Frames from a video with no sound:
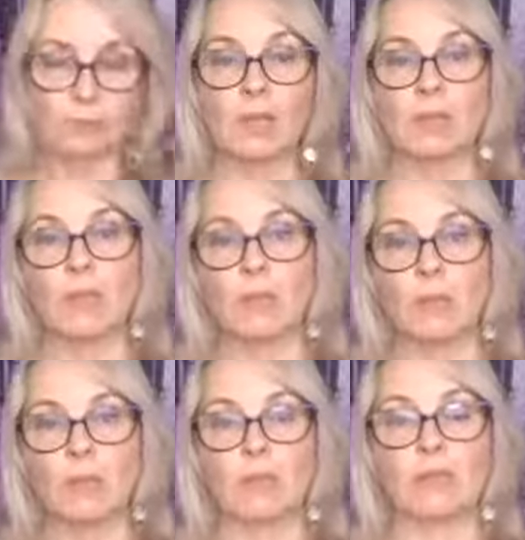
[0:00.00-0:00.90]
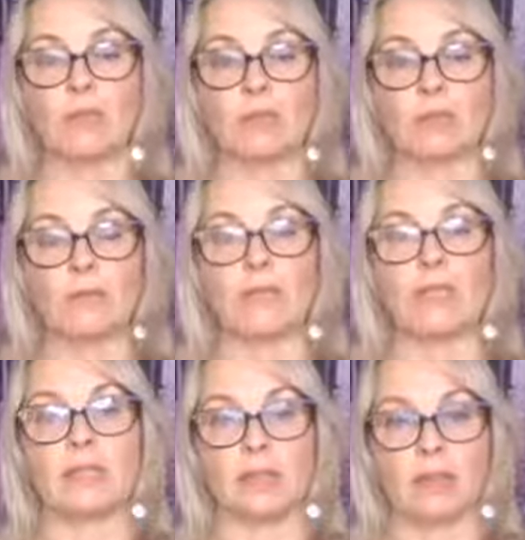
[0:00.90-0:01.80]
So we can start to
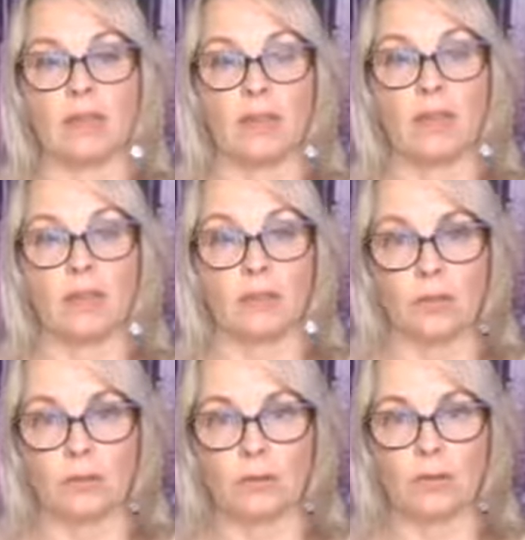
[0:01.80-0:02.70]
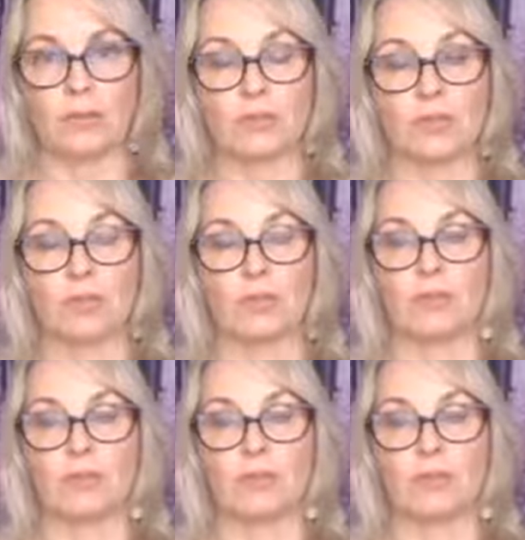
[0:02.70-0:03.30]
release the thoughts,